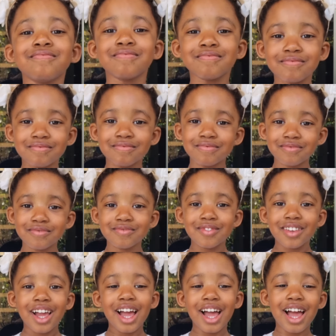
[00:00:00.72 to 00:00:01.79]
Hello, Somma.
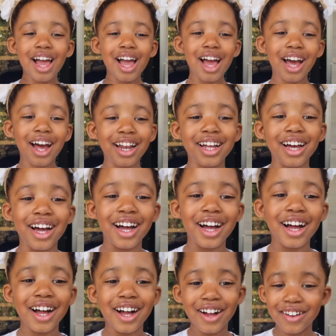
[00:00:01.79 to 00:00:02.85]

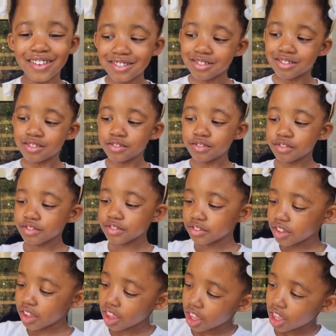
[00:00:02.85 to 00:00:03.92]
Hello. What we're reading
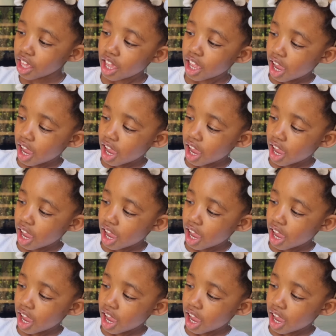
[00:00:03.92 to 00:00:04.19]
today?